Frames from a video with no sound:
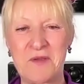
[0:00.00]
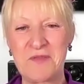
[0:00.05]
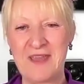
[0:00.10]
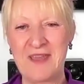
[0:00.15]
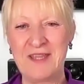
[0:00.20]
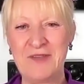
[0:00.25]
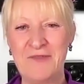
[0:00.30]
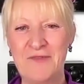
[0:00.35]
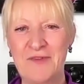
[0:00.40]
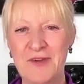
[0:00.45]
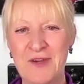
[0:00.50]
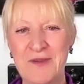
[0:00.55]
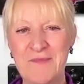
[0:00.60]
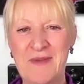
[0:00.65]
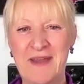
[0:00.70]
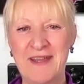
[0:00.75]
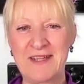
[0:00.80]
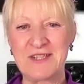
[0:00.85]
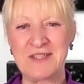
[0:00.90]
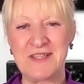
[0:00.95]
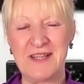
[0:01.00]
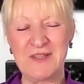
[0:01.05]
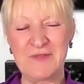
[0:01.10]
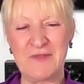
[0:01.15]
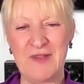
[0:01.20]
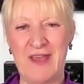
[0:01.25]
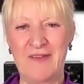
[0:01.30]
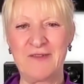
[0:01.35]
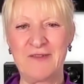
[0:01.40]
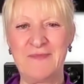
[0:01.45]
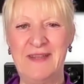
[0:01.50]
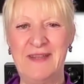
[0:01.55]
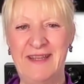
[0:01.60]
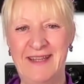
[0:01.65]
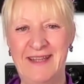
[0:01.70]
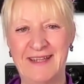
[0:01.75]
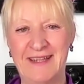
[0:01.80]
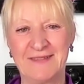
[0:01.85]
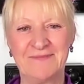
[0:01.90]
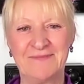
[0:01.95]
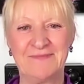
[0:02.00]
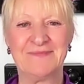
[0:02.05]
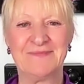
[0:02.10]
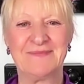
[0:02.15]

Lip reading: thank you very much. Thanks for having me here.